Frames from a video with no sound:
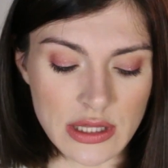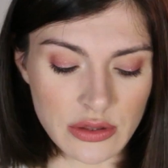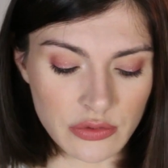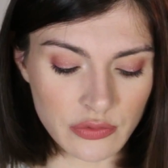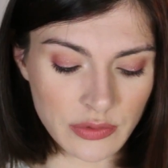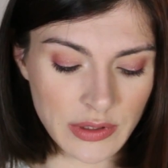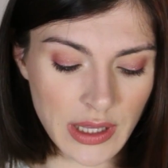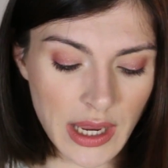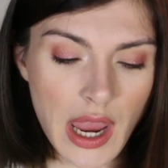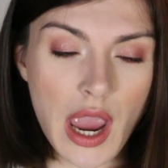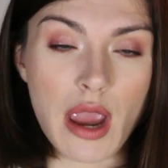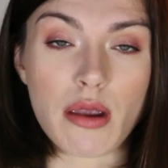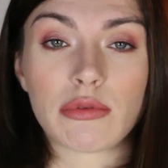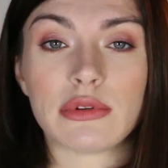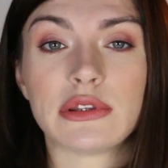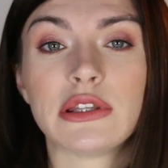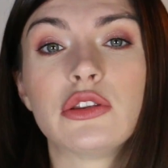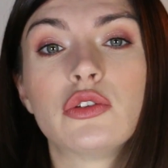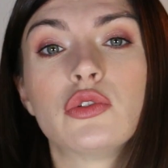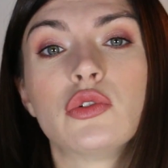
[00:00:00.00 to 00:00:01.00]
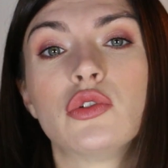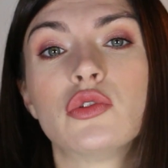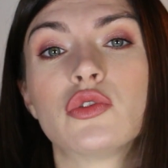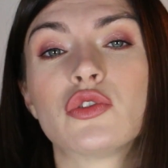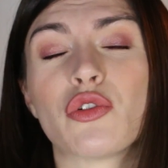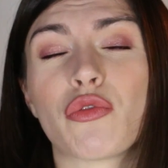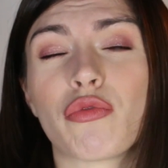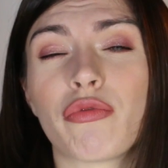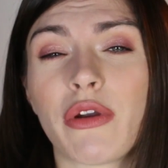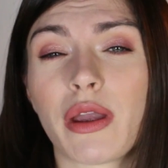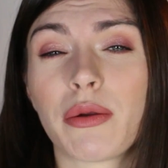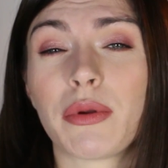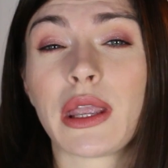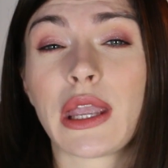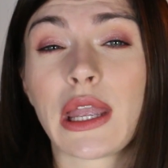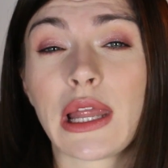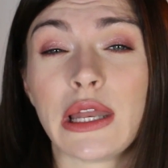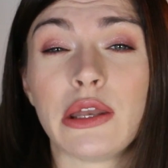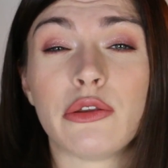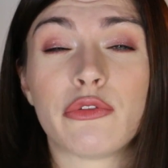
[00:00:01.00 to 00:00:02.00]
and today I wanted to use a very
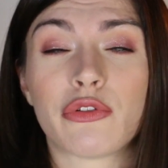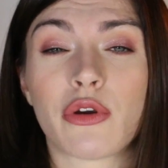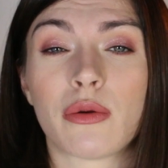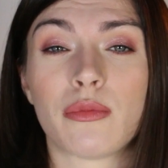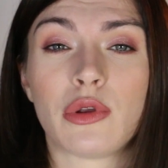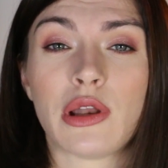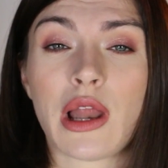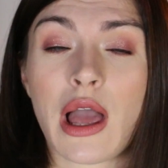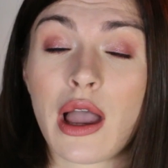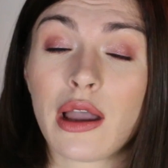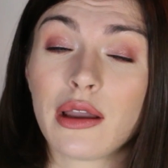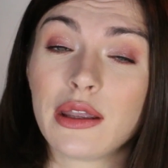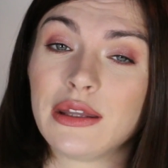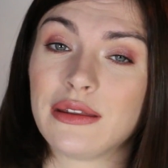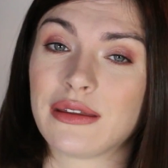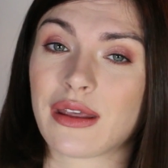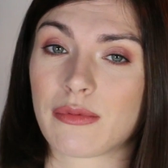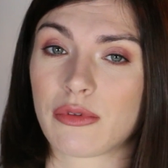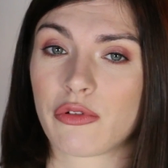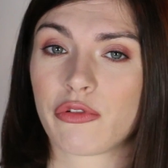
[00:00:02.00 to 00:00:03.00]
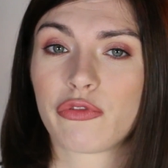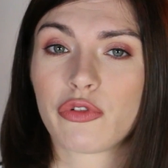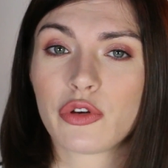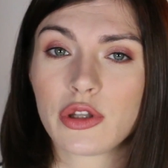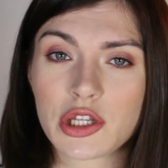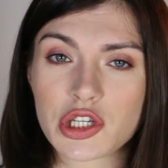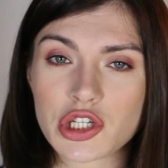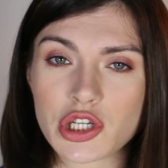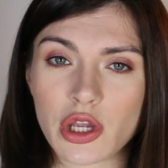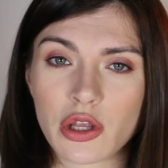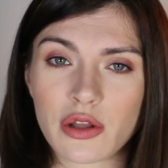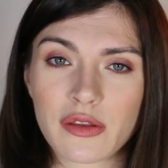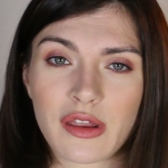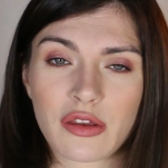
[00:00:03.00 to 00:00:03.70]
clean formula in terms of foundation.